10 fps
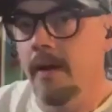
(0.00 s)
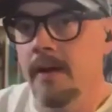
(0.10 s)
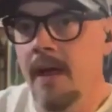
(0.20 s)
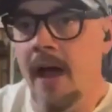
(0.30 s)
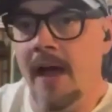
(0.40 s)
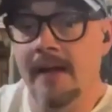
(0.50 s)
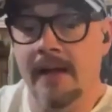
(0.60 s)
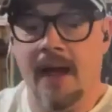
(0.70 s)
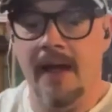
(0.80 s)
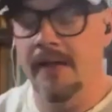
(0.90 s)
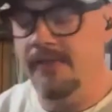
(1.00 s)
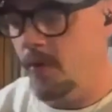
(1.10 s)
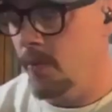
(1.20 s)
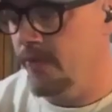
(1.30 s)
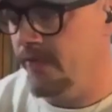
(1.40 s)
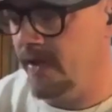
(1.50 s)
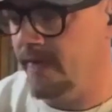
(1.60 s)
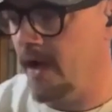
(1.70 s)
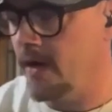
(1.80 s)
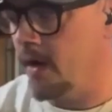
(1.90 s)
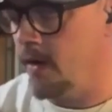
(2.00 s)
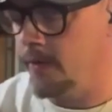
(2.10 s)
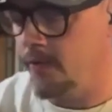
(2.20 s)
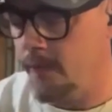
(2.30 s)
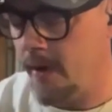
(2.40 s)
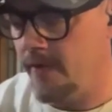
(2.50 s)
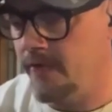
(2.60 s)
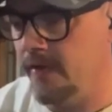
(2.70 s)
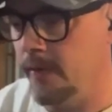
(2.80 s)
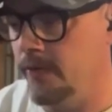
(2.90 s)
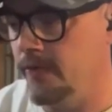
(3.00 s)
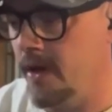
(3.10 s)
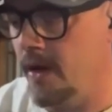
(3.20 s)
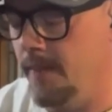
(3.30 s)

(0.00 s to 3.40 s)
yeah, like it's almost like that call and response thing was.